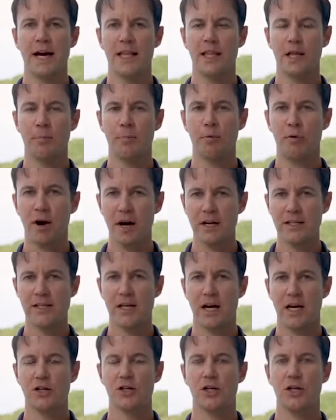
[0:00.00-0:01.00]
and the price
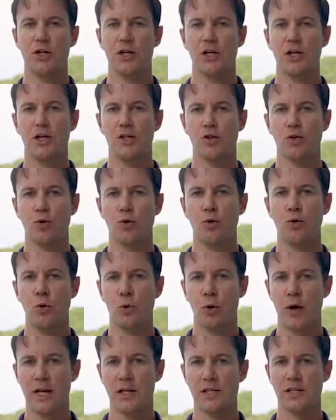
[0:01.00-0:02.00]
action is
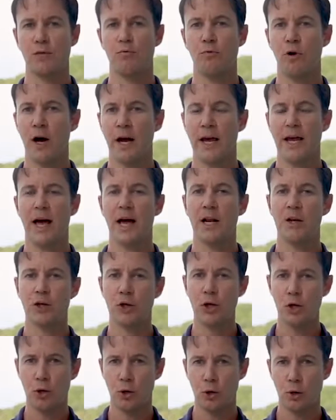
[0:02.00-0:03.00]
always right and
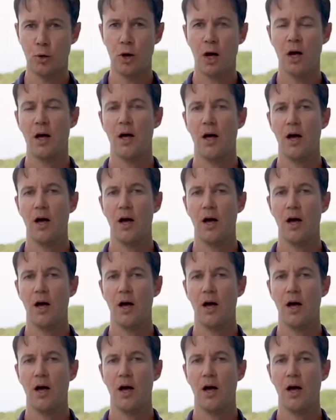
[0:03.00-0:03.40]
you